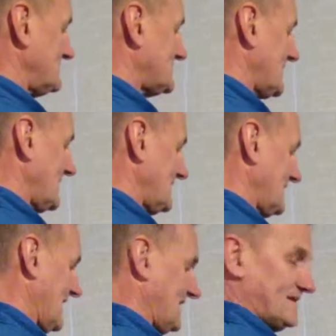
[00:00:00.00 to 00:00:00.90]
I'm setting
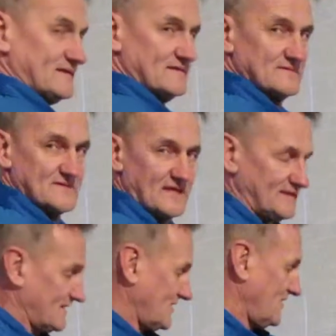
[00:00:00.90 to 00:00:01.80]
the
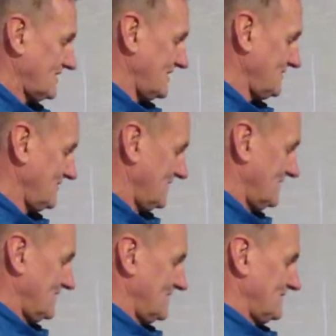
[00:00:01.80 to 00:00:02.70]
caulking,
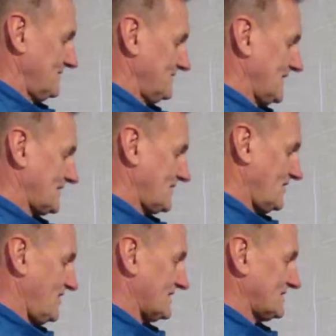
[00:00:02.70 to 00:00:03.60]
that
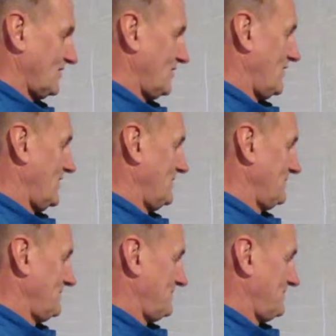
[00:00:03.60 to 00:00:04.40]
caulked hole